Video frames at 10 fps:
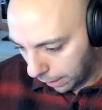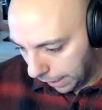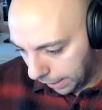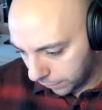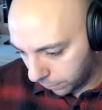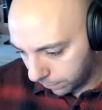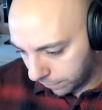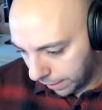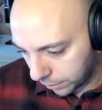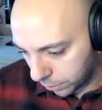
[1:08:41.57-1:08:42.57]
add some
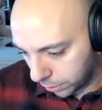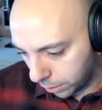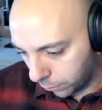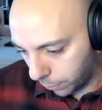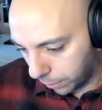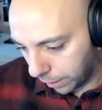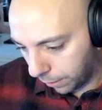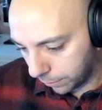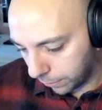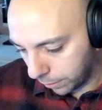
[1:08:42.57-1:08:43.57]
texture to our
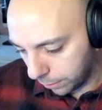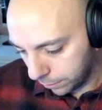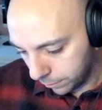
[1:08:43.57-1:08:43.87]
character.